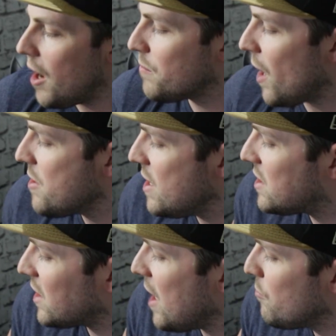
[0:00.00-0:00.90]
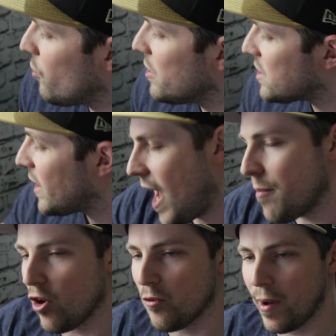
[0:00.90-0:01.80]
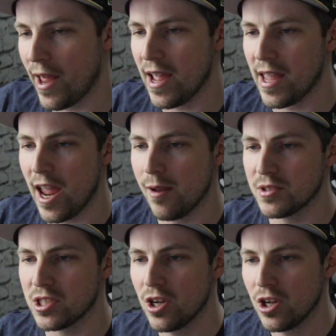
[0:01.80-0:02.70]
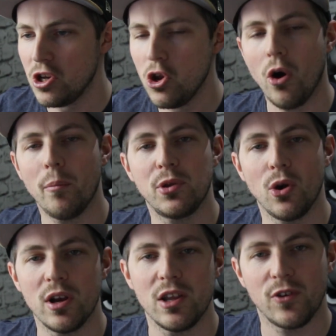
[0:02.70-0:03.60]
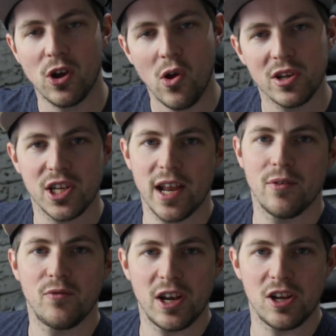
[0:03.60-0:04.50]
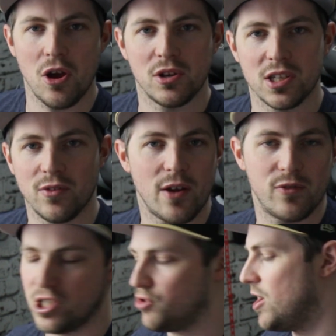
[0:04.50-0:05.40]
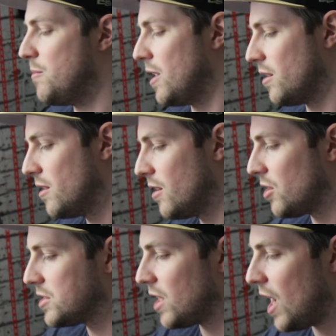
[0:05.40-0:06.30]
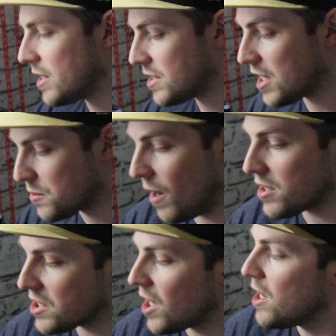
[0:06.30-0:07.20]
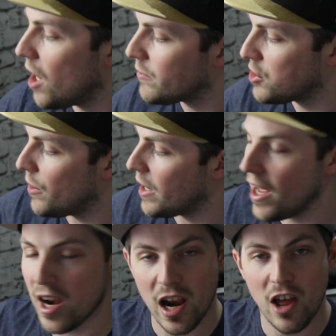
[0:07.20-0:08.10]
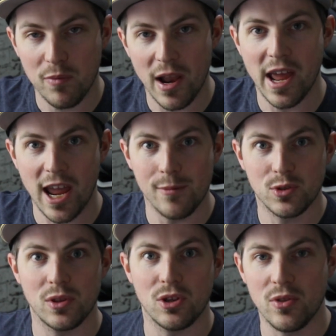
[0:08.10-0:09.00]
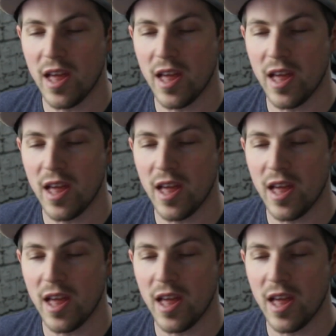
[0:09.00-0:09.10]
I need to get more into the habit of playing games not purely for content and videos and like for streaming, because as much as I love doing it and I love playing games with you